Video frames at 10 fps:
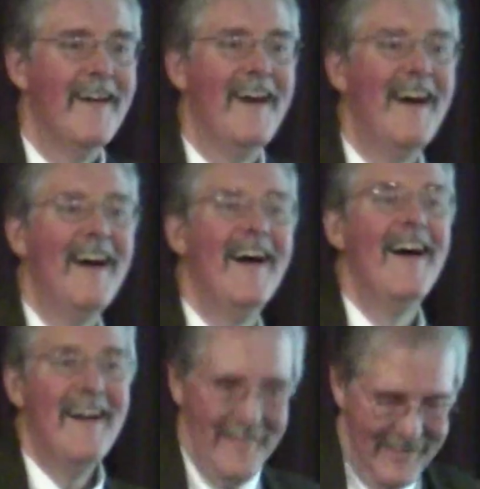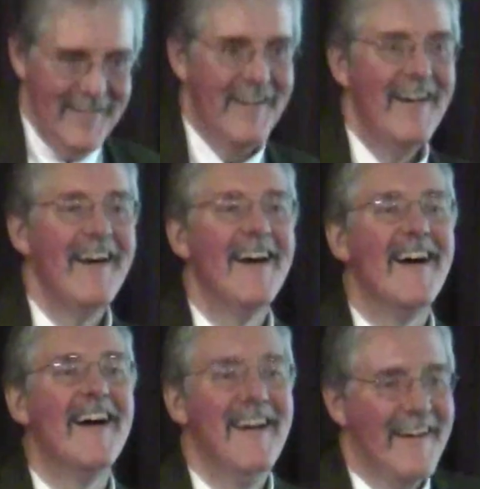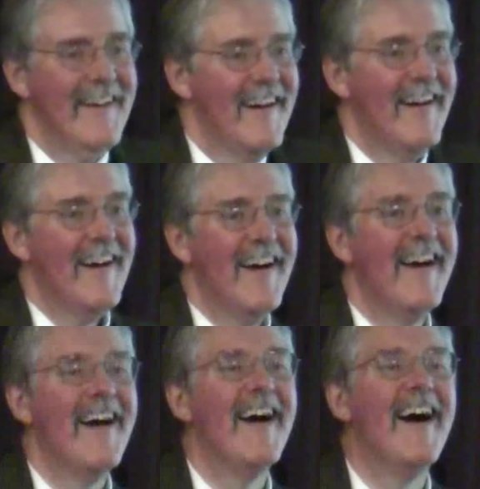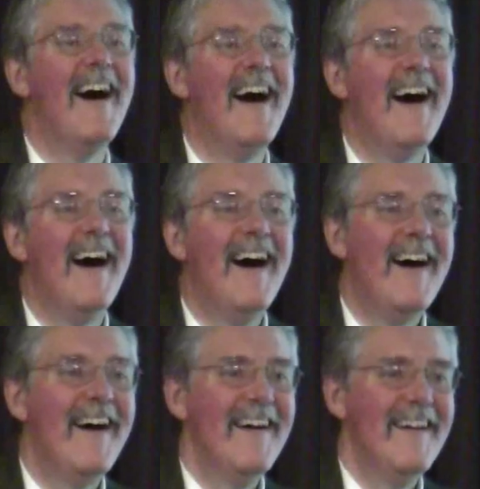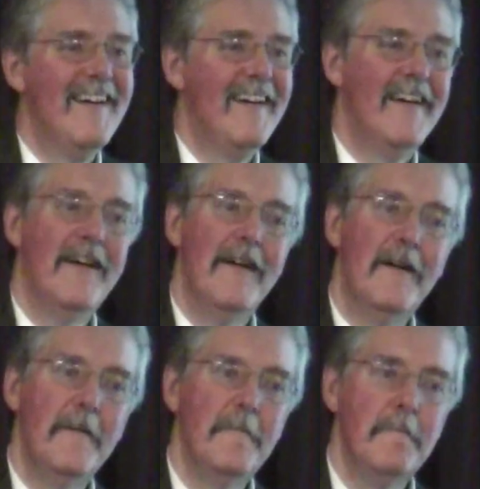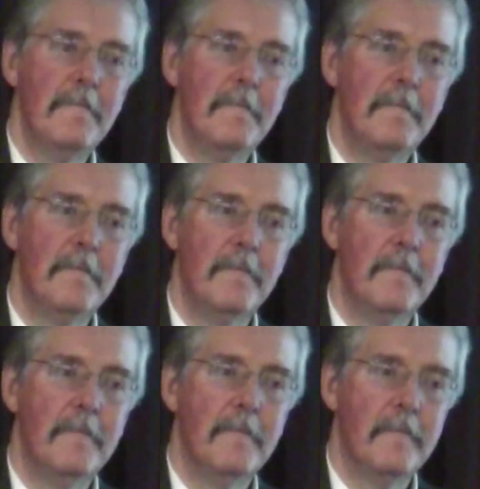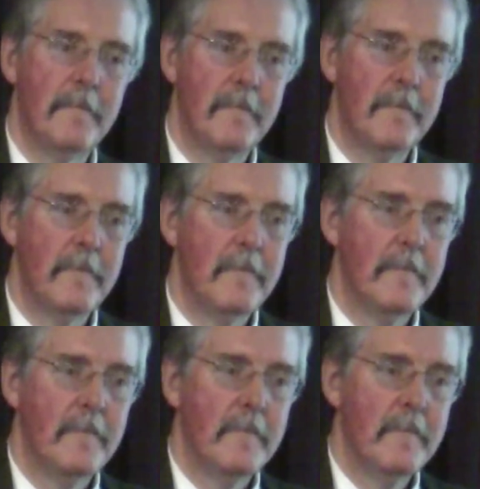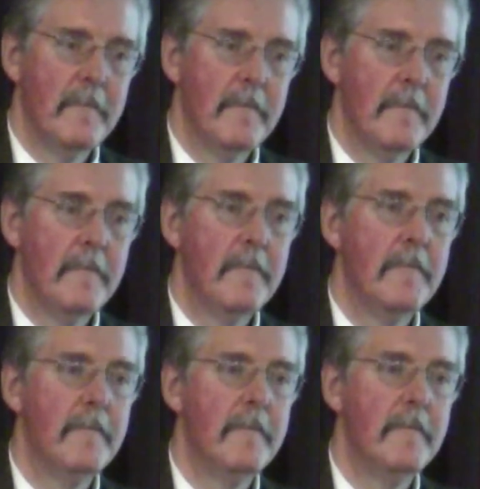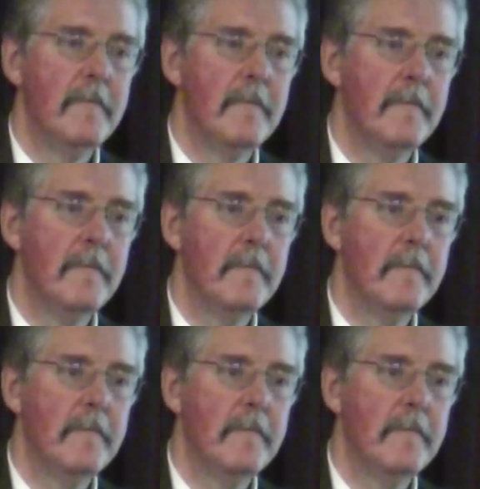now a lot of applications, so maybe we just don't have time to get to it. But that constraint is, and it corresponds to text as well, is this